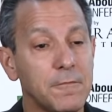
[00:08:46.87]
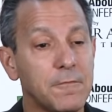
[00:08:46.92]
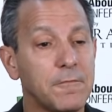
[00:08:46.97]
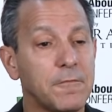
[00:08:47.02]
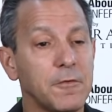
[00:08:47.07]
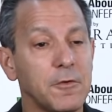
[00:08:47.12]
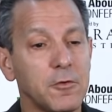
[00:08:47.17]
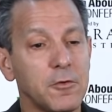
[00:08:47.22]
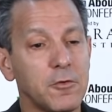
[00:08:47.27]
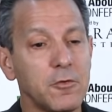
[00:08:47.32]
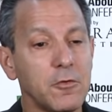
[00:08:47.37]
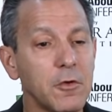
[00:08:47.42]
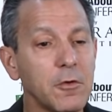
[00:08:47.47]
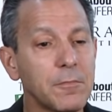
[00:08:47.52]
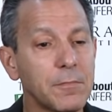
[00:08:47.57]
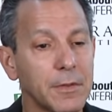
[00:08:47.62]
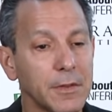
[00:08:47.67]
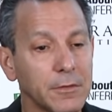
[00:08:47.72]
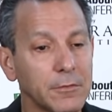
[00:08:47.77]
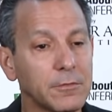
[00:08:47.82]
food
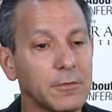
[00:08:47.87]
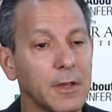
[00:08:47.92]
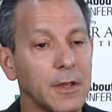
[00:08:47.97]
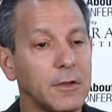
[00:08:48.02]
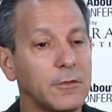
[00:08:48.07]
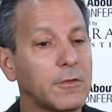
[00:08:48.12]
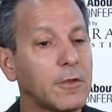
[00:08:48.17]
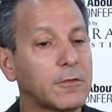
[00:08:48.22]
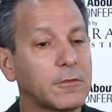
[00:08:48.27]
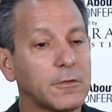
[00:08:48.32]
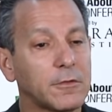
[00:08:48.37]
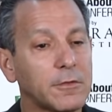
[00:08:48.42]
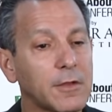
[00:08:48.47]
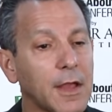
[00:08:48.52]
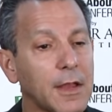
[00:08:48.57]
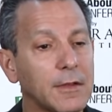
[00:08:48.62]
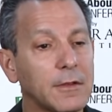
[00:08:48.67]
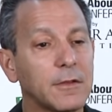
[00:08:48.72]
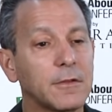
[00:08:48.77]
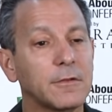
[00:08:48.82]
group, he's just a
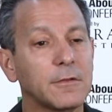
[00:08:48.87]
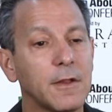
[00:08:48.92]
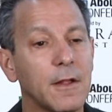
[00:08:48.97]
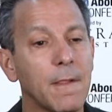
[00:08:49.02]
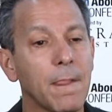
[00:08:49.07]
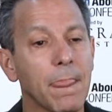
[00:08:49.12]
scientist,